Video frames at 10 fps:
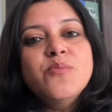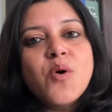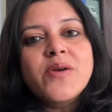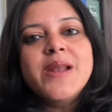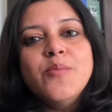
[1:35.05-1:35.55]

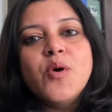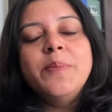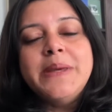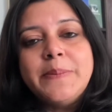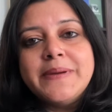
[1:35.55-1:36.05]
more and more
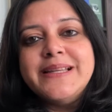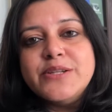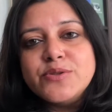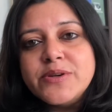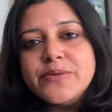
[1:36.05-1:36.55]
people
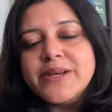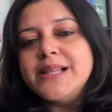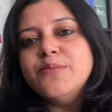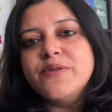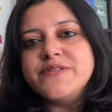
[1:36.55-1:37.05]
into the
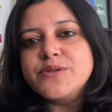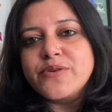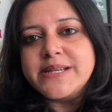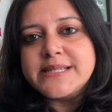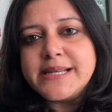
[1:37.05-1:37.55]
realm of
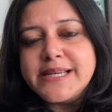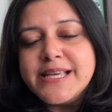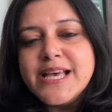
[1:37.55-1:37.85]
storytelling